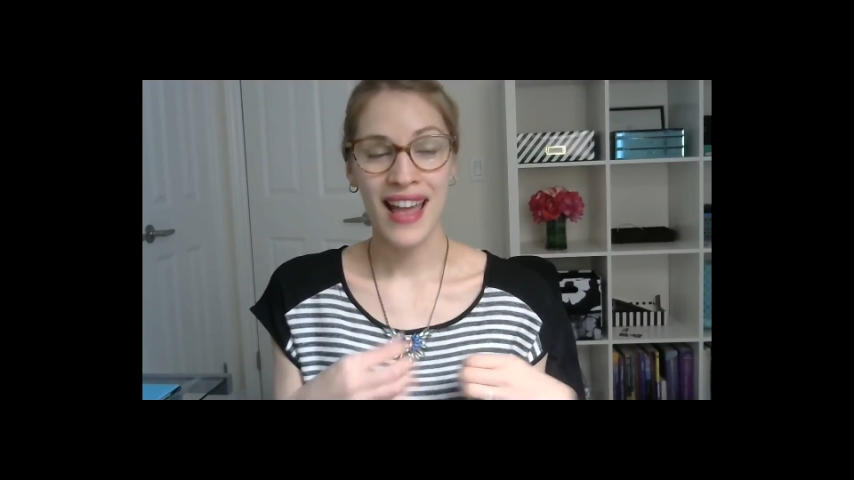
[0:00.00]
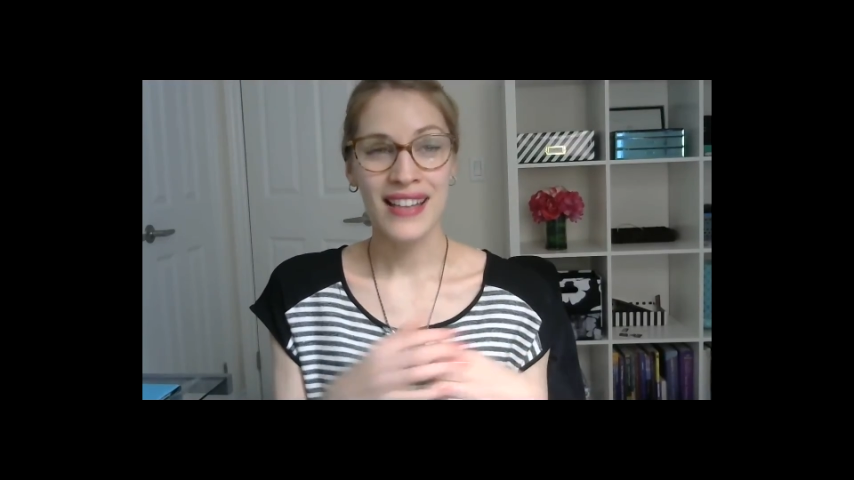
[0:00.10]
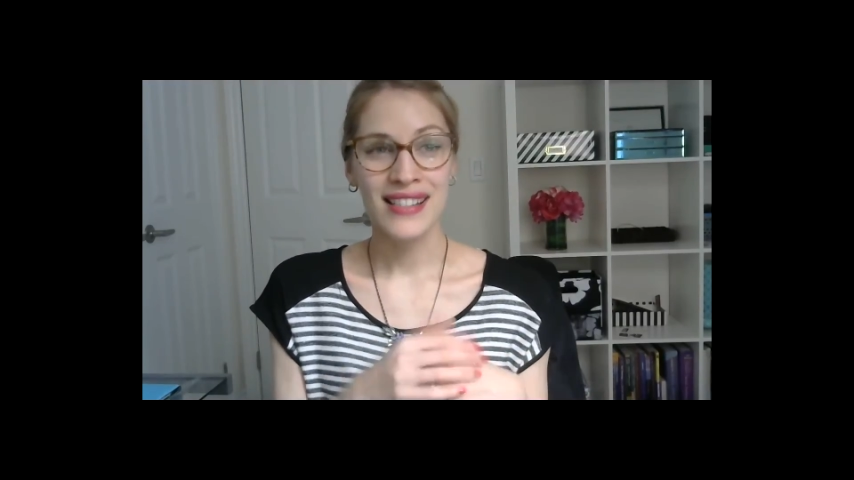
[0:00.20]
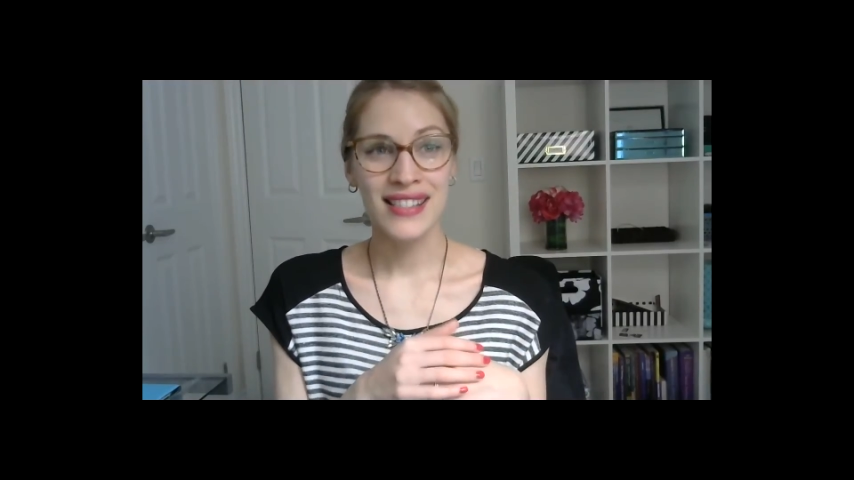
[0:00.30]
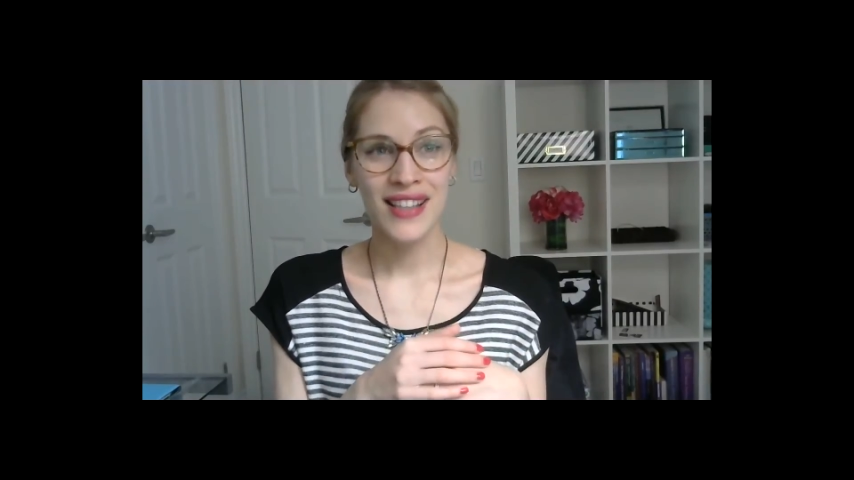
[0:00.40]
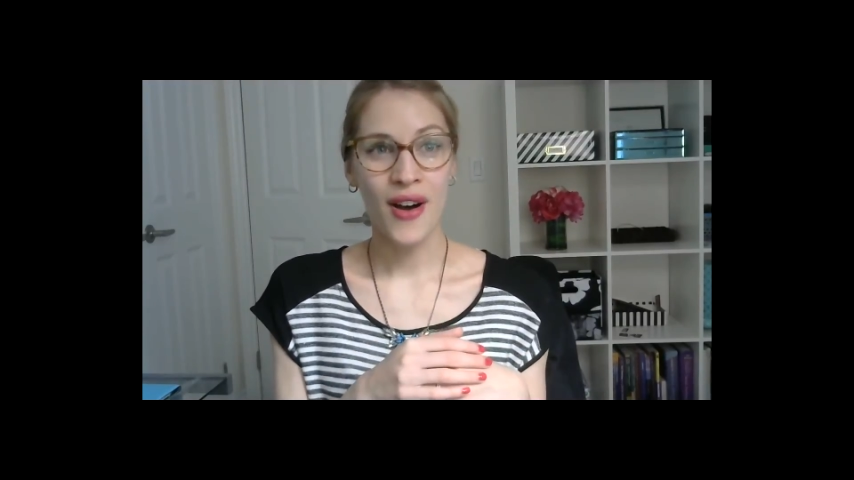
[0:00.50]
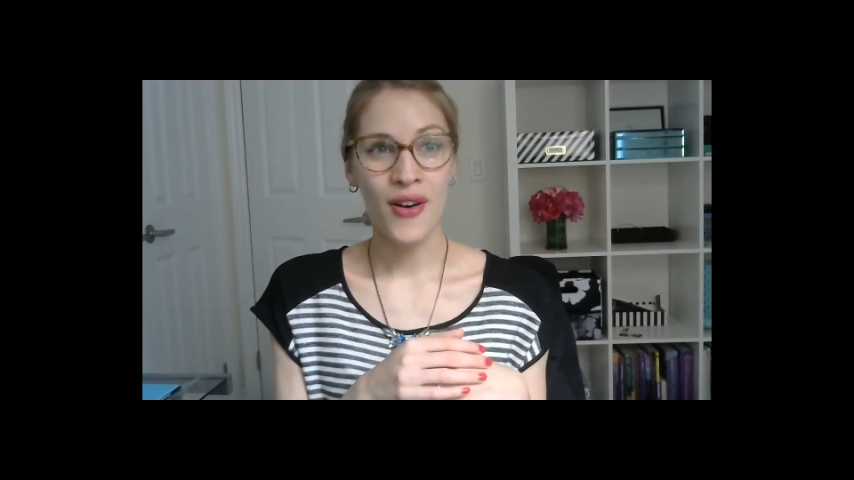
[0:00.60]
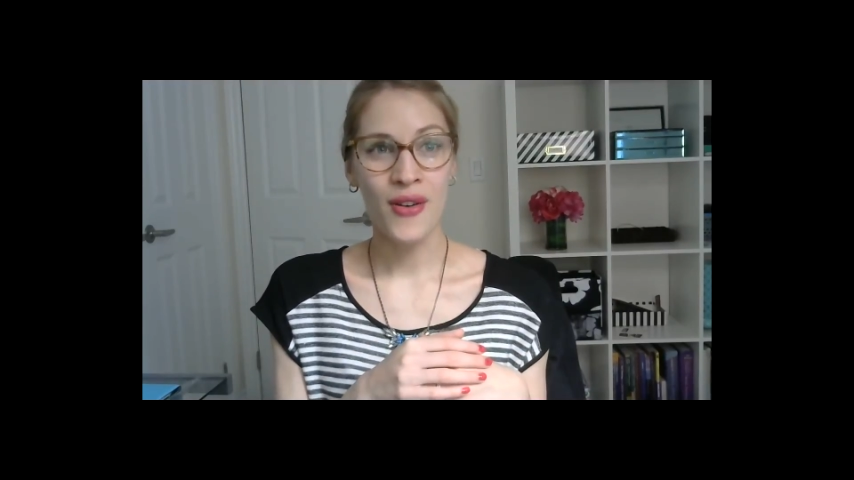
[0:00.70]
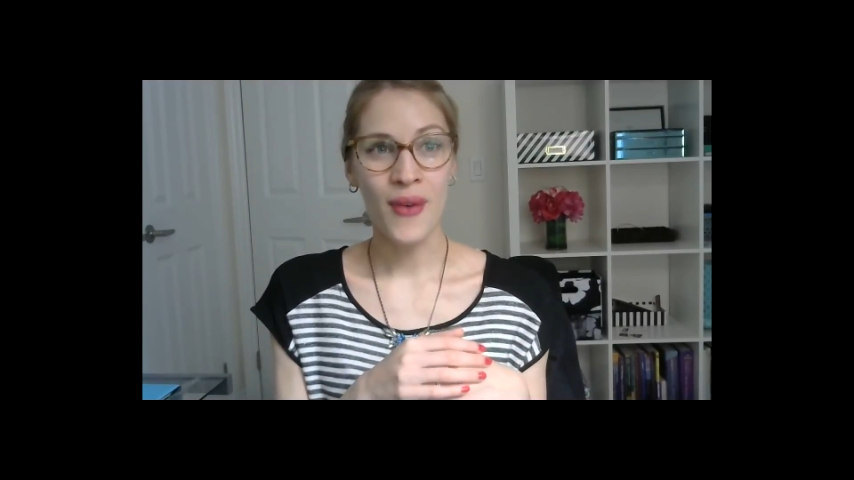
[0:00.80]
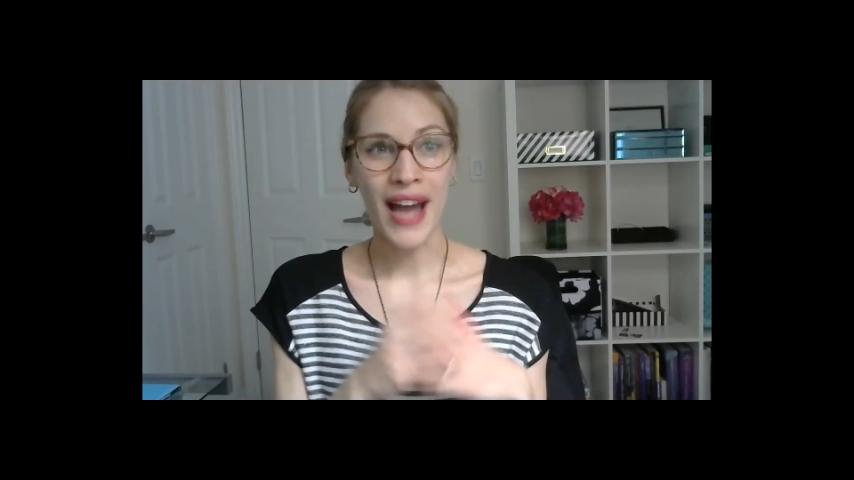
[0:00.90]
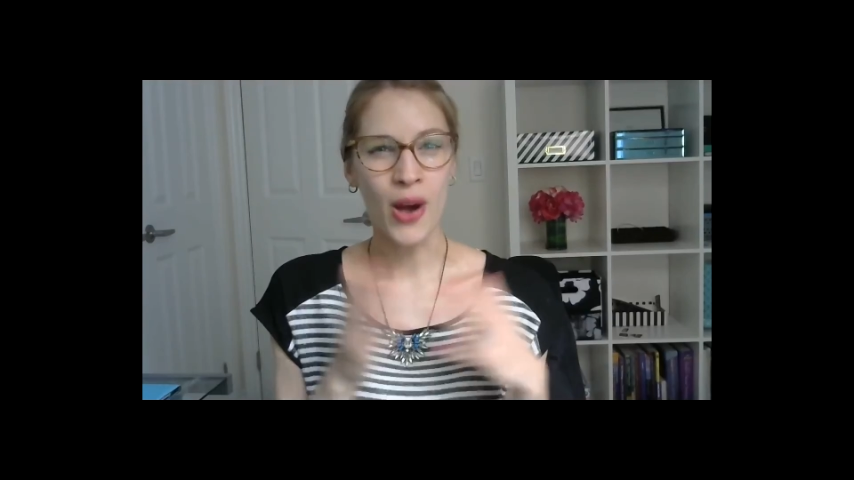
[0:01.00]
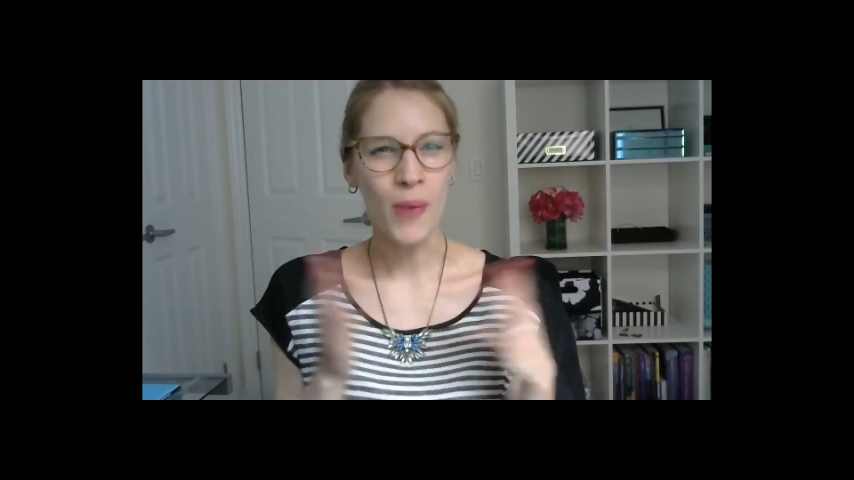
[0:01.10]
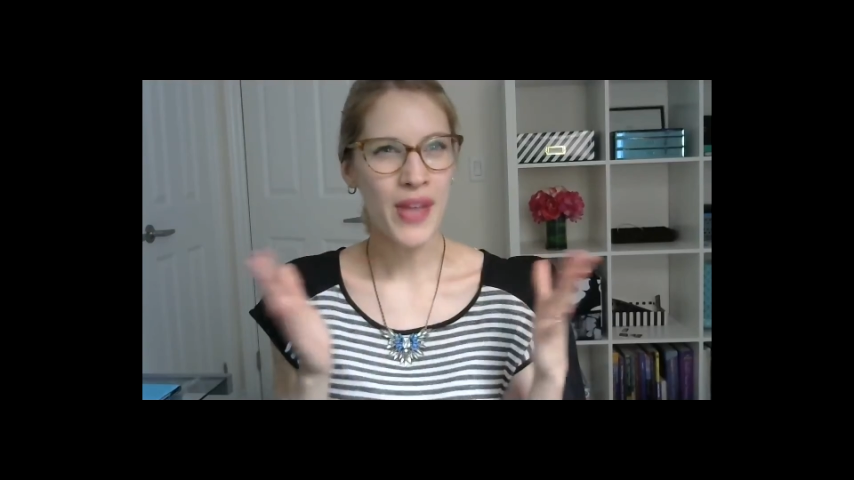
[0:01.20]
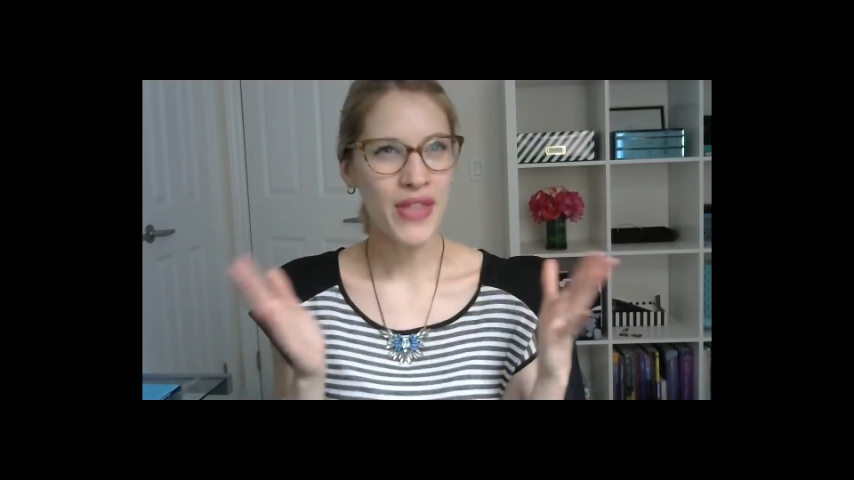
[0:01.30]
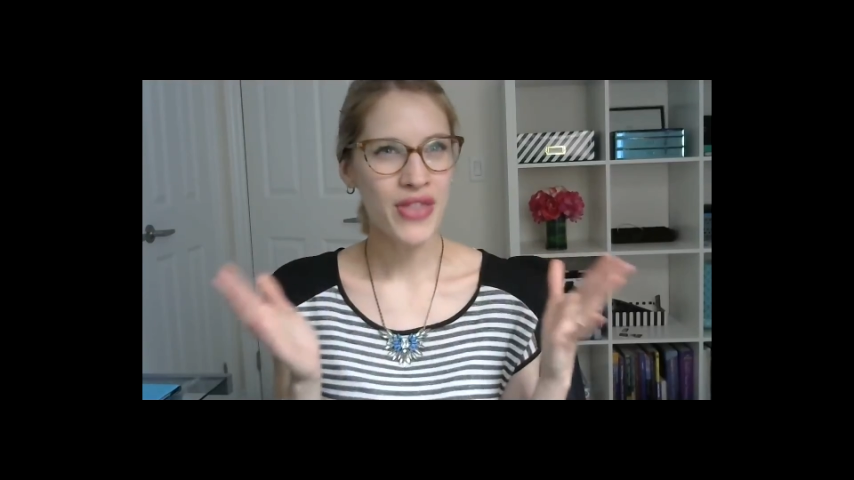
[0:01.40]
So I
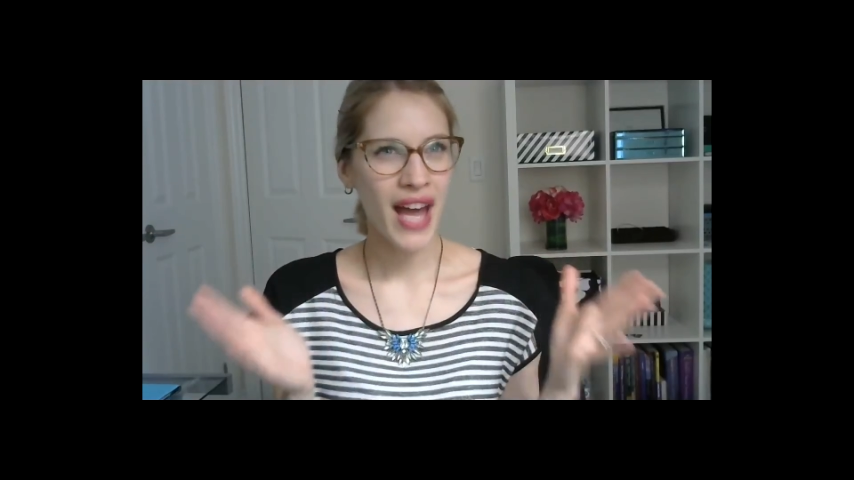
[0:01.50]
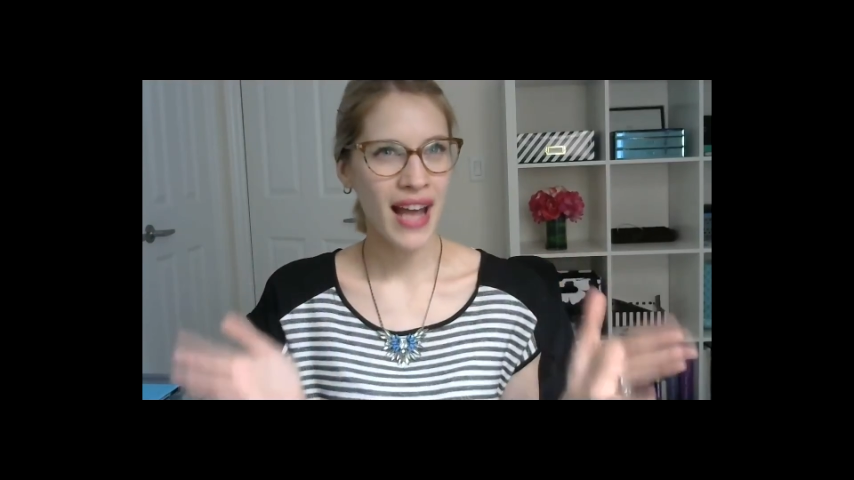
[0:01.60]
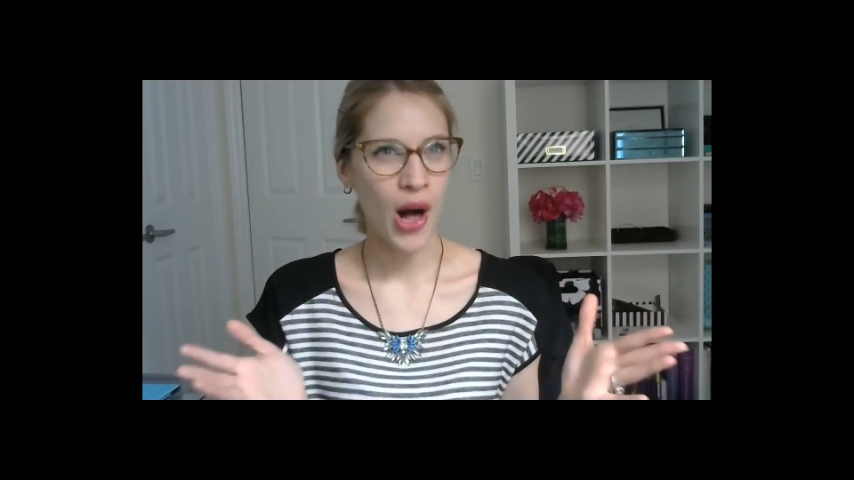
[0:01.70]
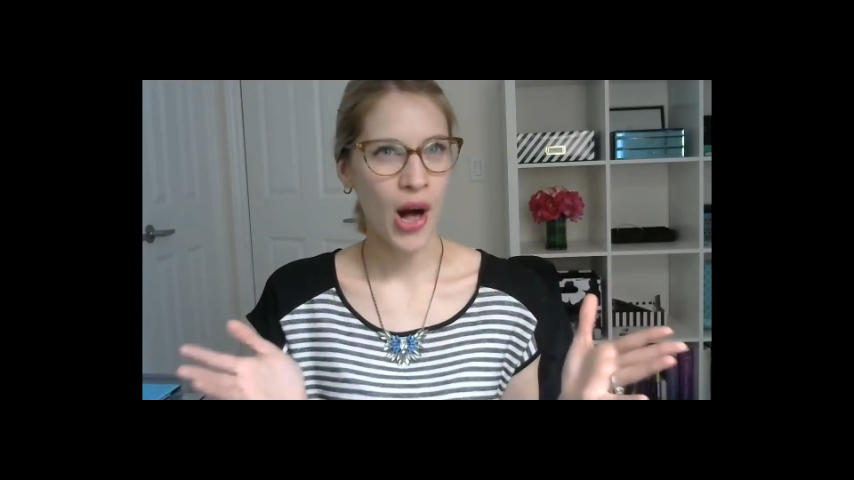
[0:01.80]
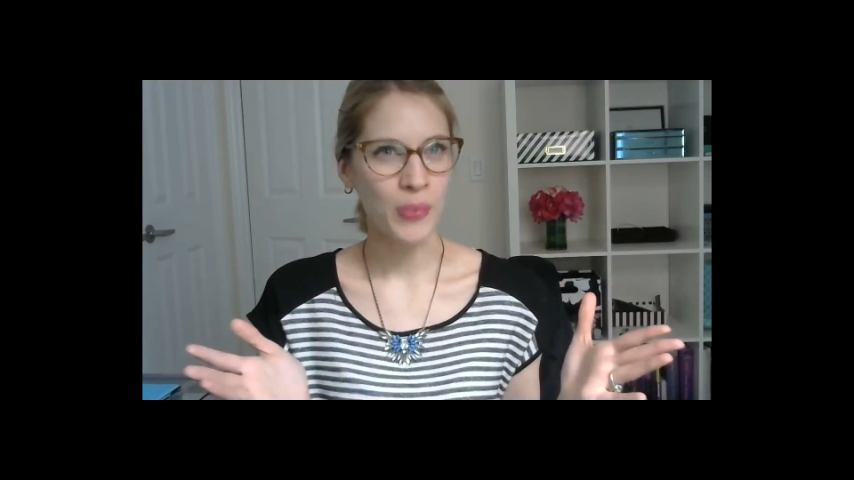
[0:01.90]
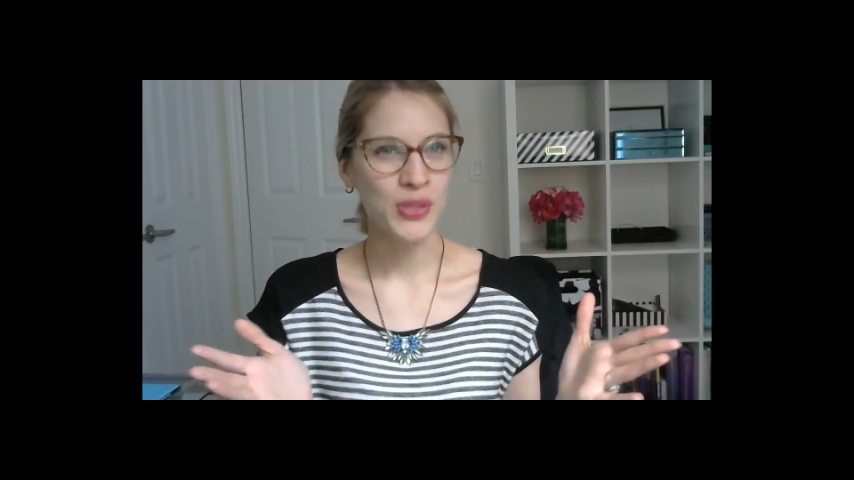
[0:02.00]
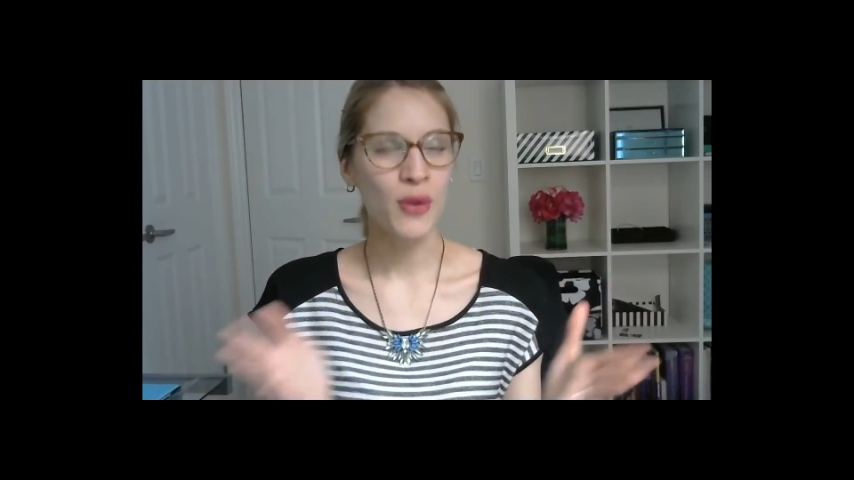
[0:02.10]
hope that that helps.